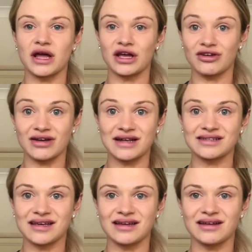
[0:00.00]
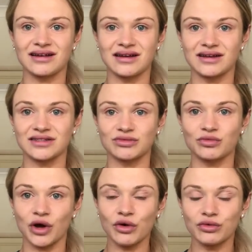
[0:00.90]
and creatine in it as
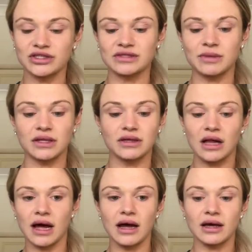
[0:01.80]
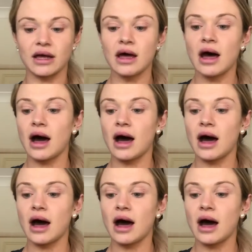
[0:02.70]
well, which is my little hack.